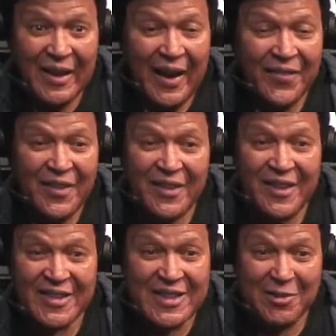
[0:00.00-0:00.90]
And then the
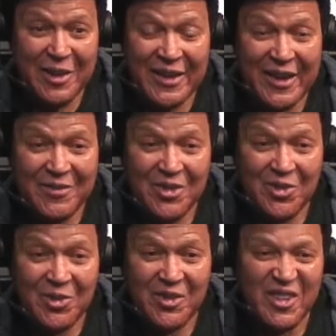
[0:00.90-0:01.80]
next day when I came to
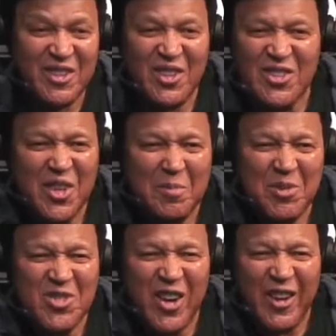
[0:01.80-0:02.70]
school, they said, "You're
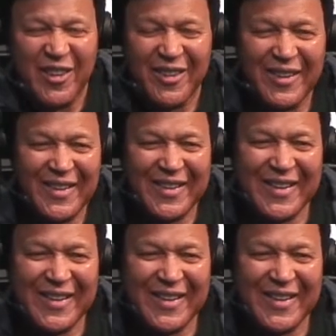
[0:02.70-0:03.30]
Chubby Checker."